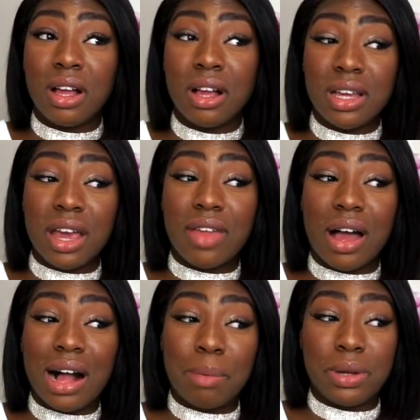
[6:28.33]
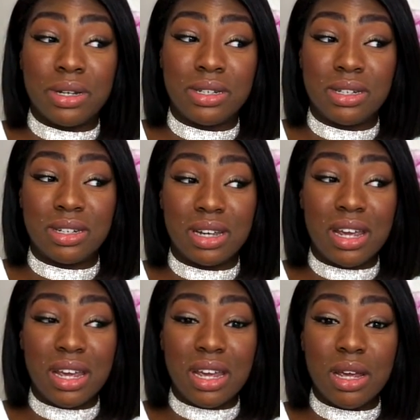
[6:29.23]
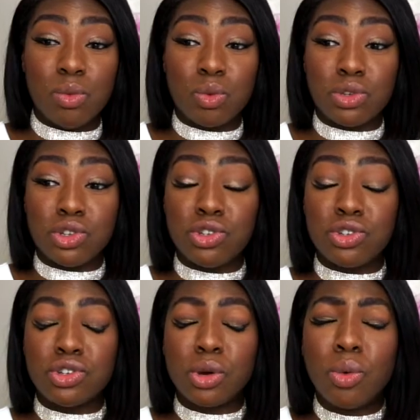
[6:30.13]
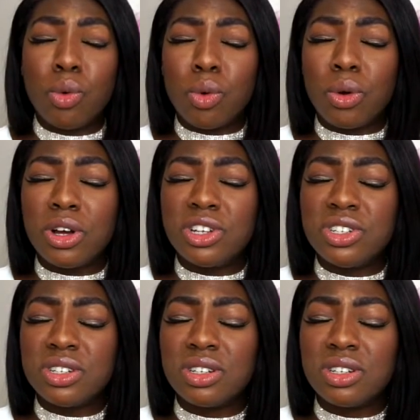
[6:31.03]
Yeah, that happened. It was so awkward.